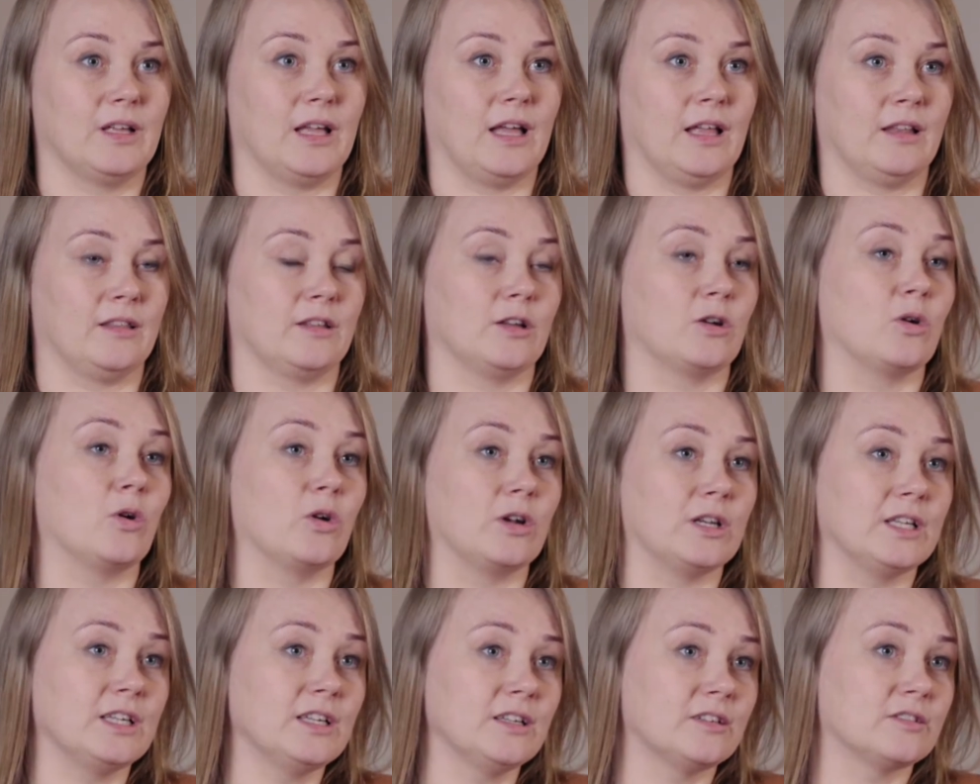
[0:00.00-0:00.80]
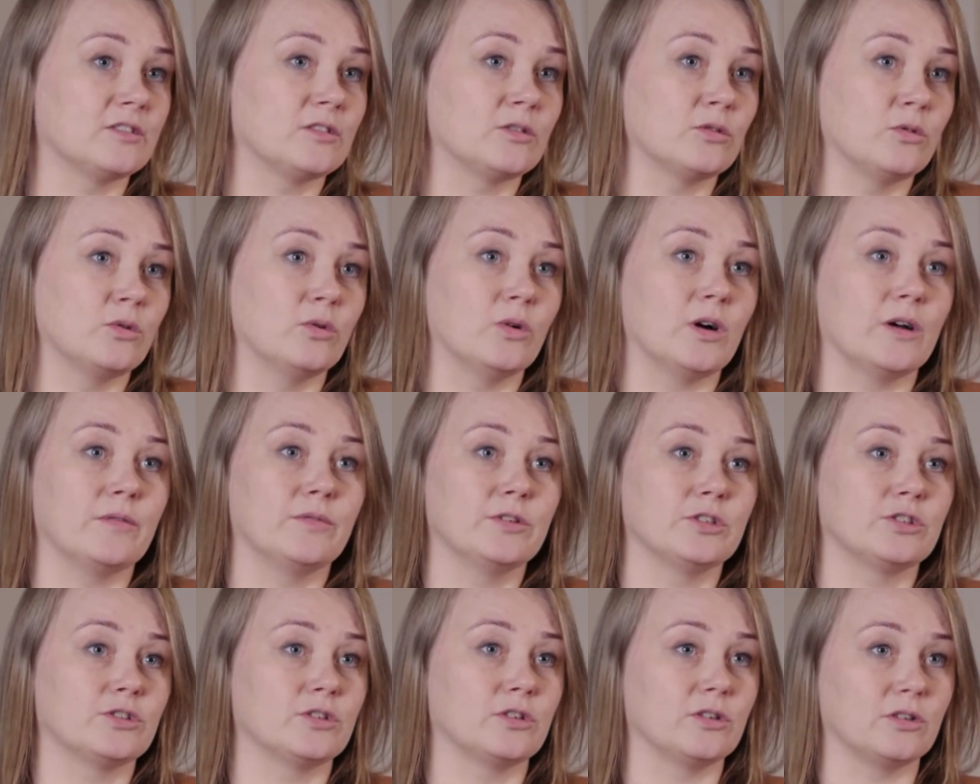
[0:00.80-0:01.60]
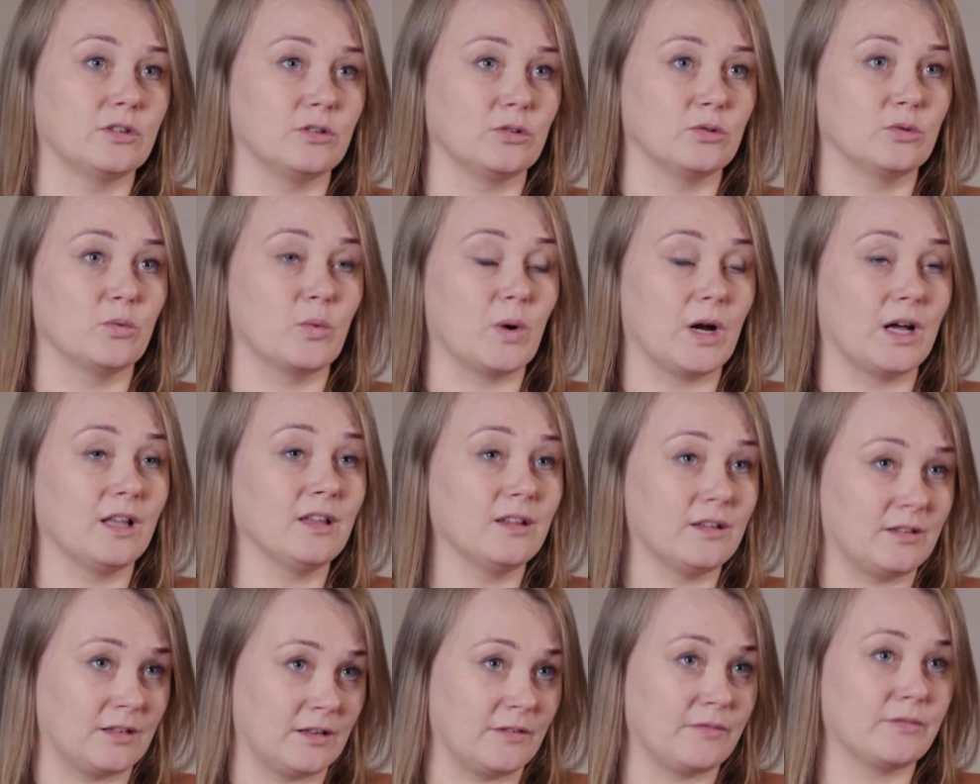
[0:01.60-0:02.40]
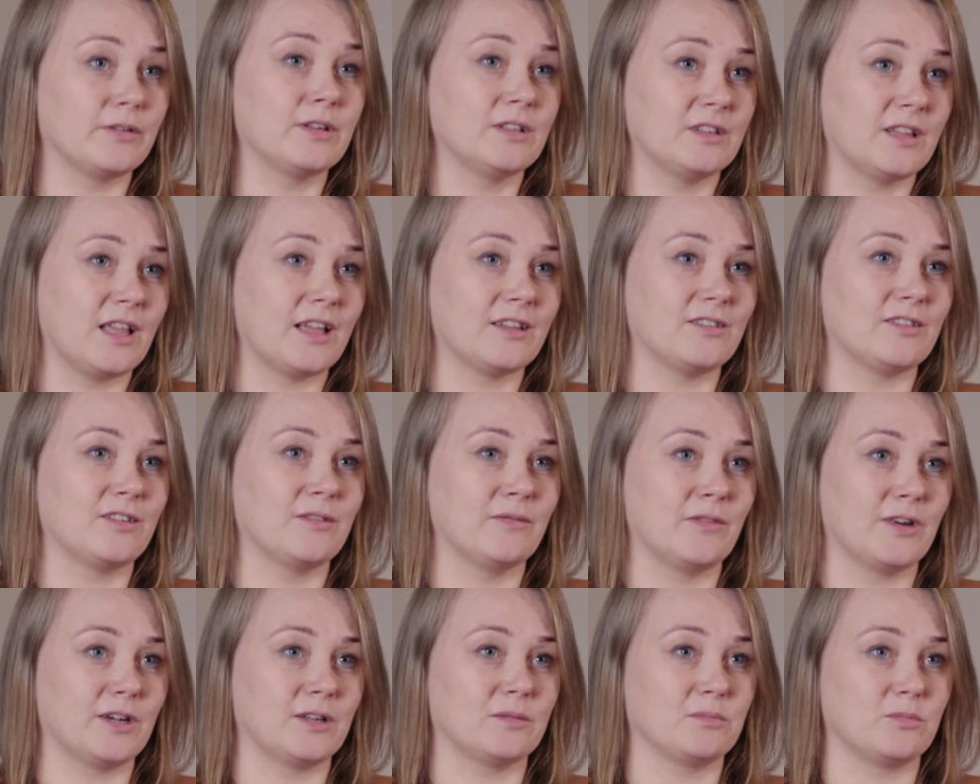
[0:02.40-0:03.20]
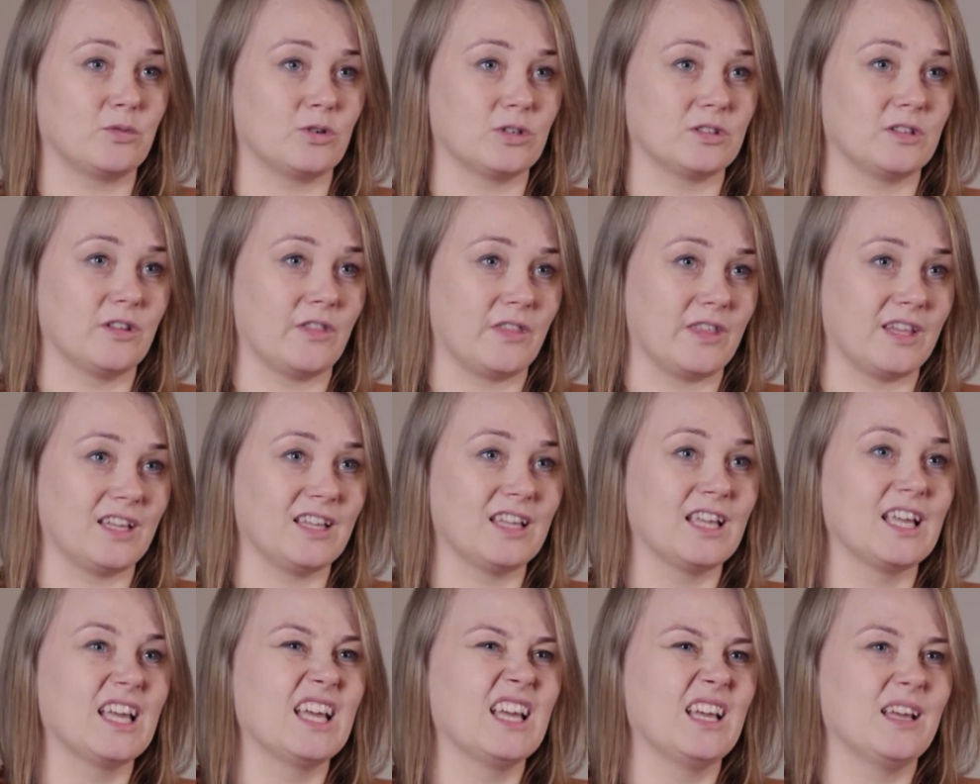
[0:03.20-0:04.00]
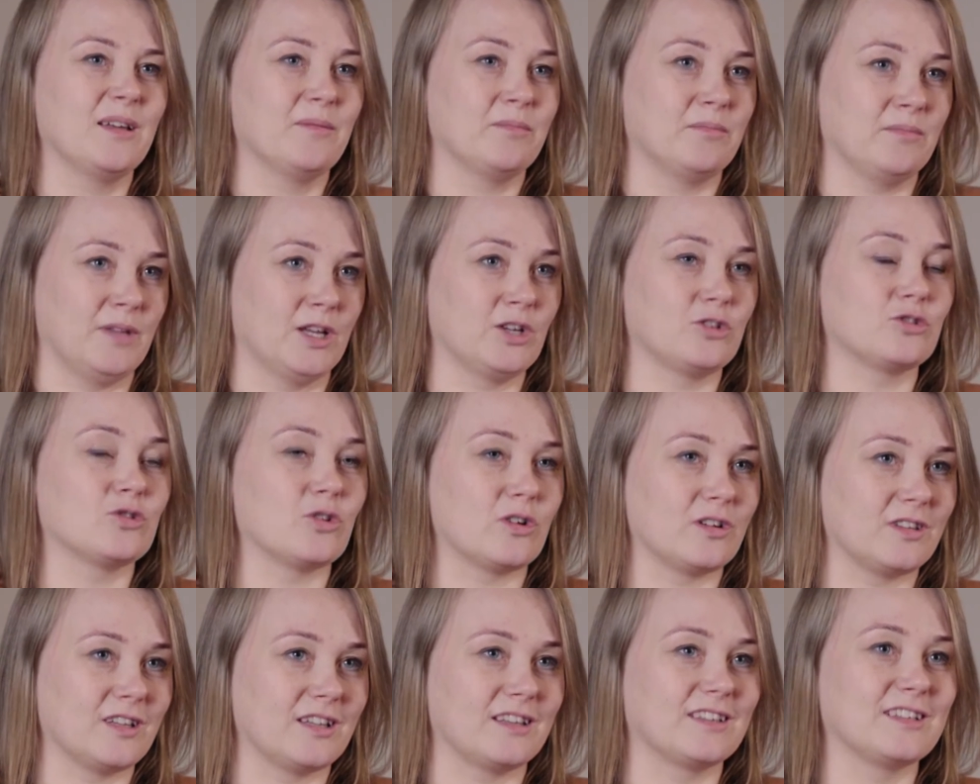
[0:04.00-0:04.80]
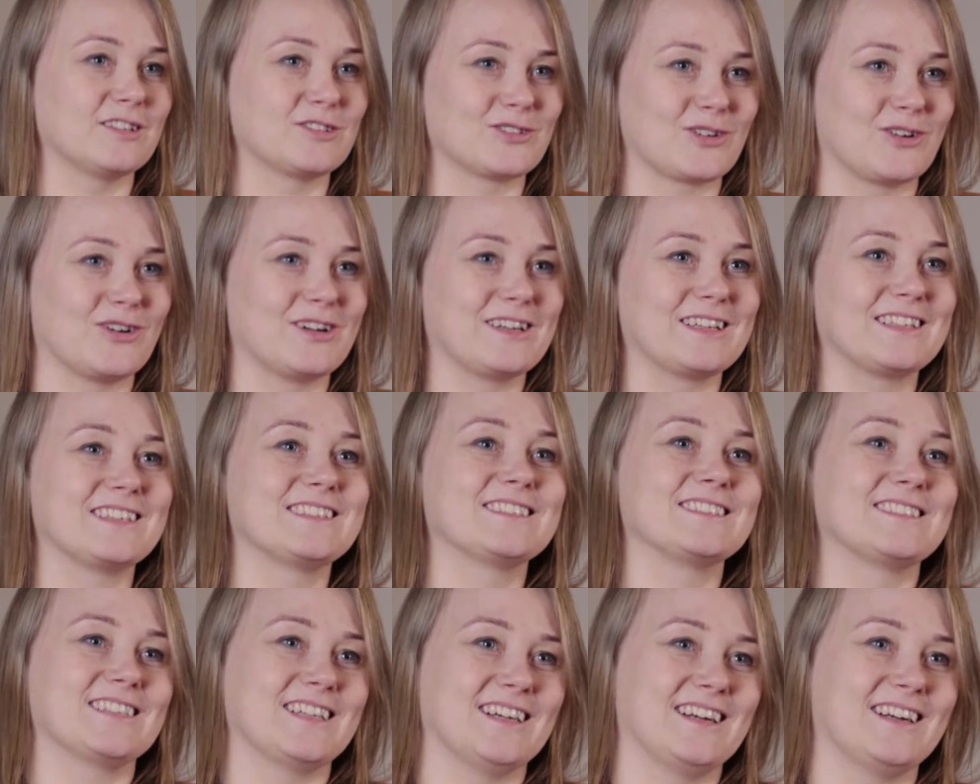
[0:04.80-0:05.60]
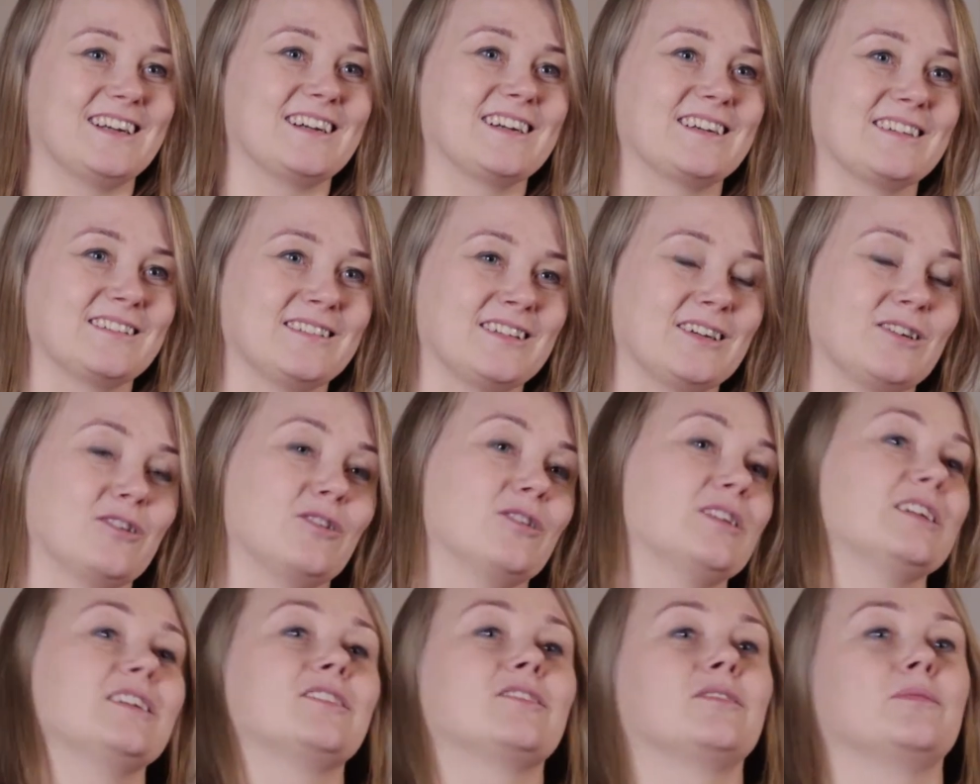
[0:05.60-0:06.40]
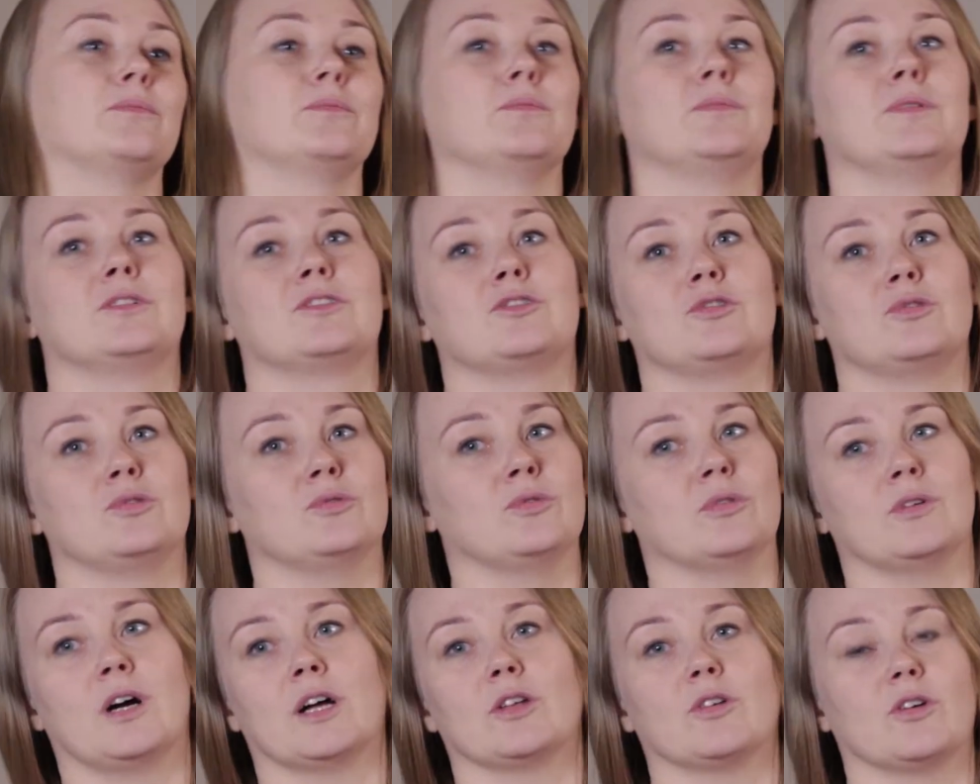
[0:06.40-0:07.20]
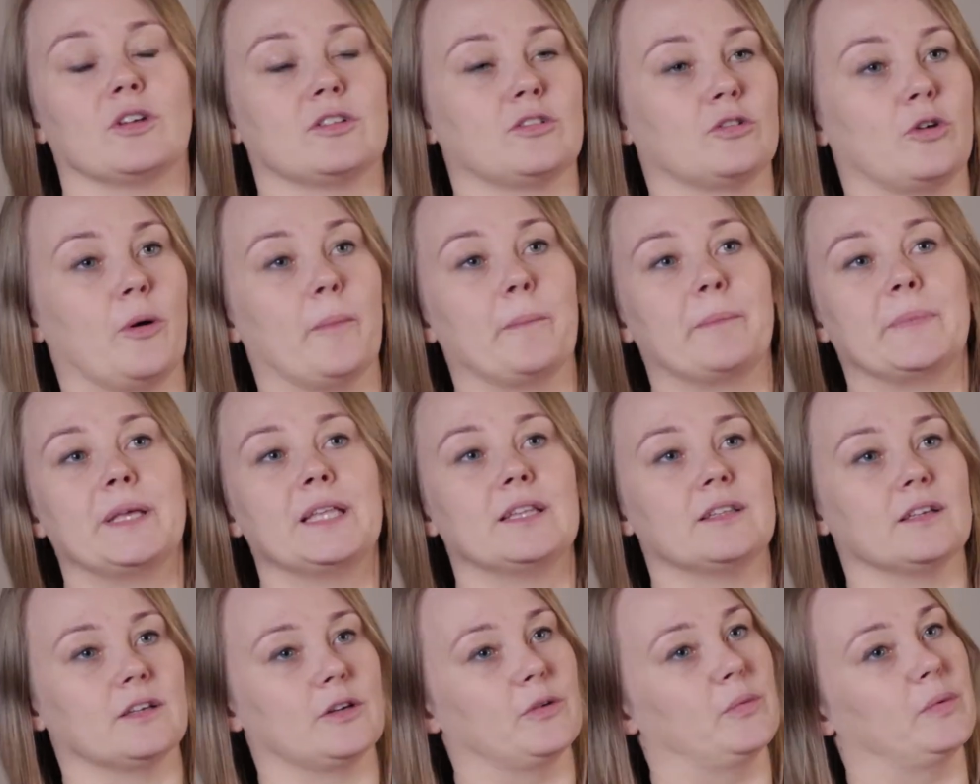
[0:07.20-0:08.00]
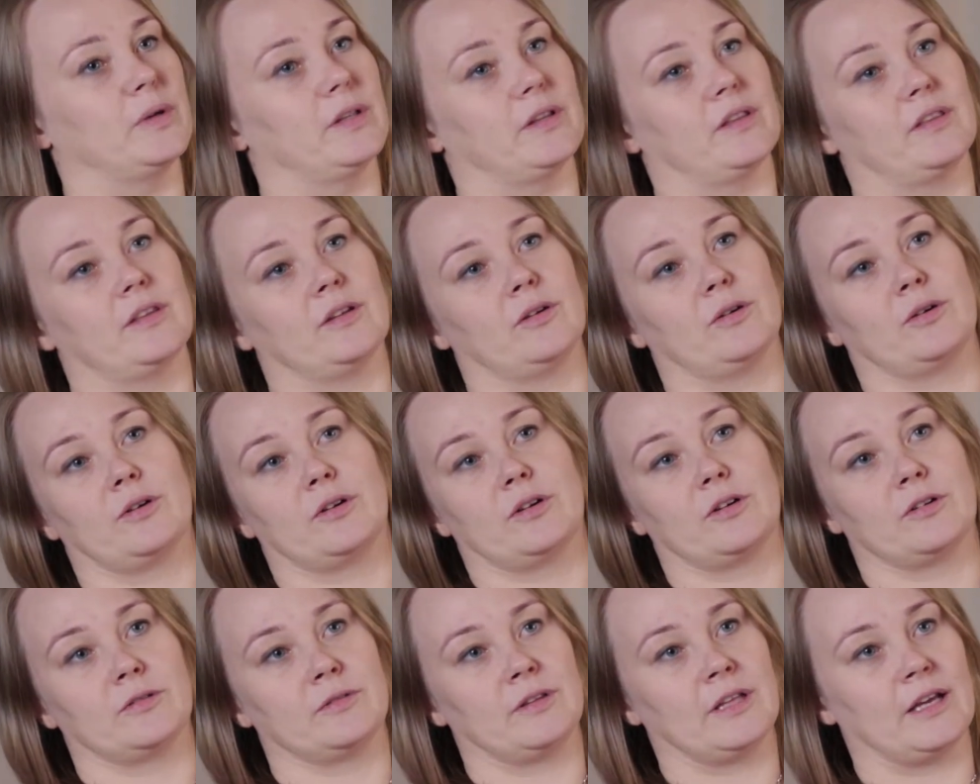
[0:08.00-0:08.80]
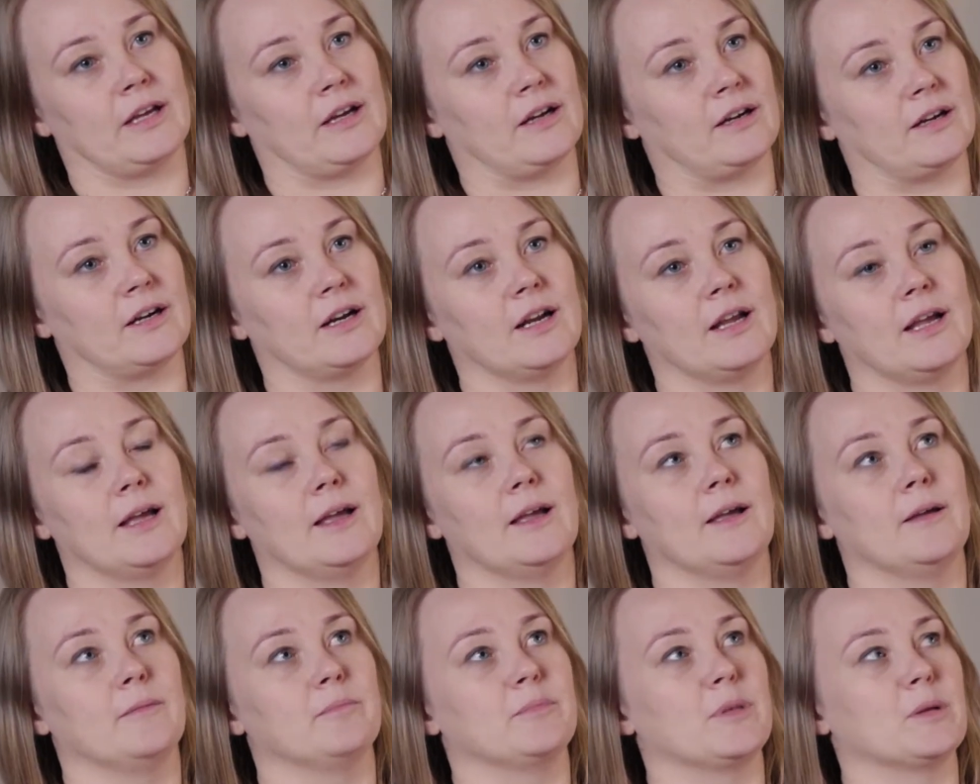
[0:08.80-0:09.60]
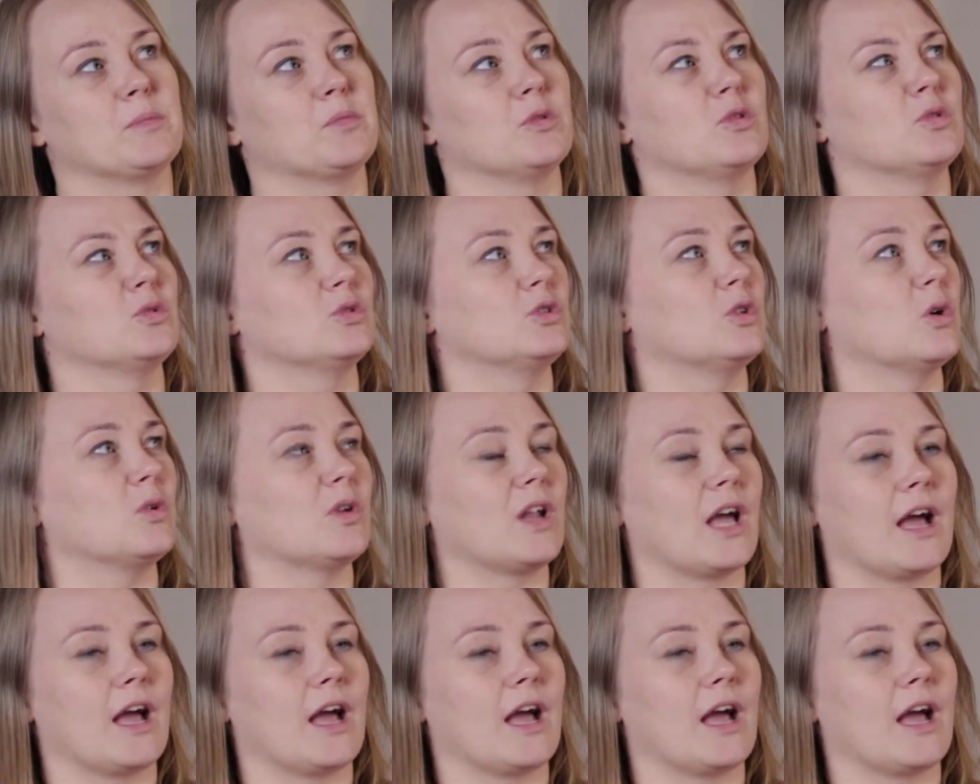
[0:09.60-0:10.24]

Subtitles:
And the colleagues who are wishing you well, and I think that's a very important thing, make sure that these colleagues are the colleagues which you are not competing with, or they are people who don't